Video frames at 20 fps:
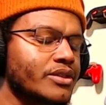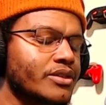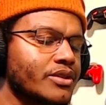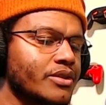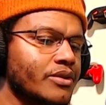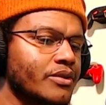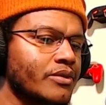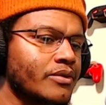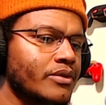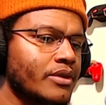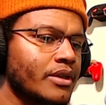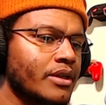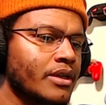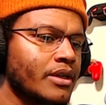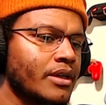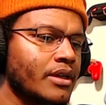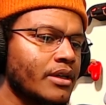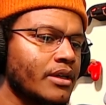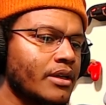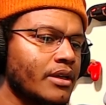
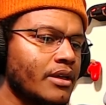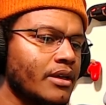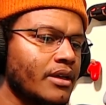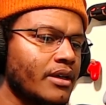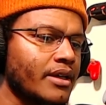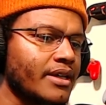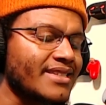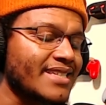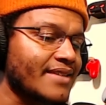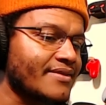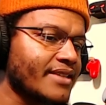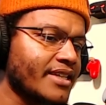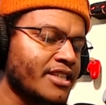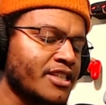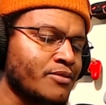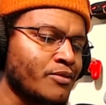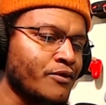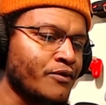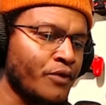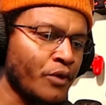do is, I said this
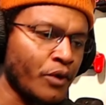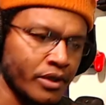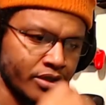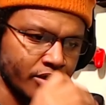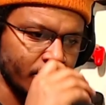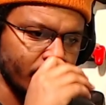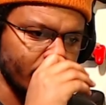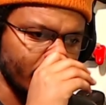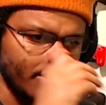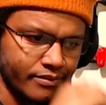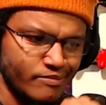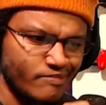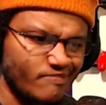before too,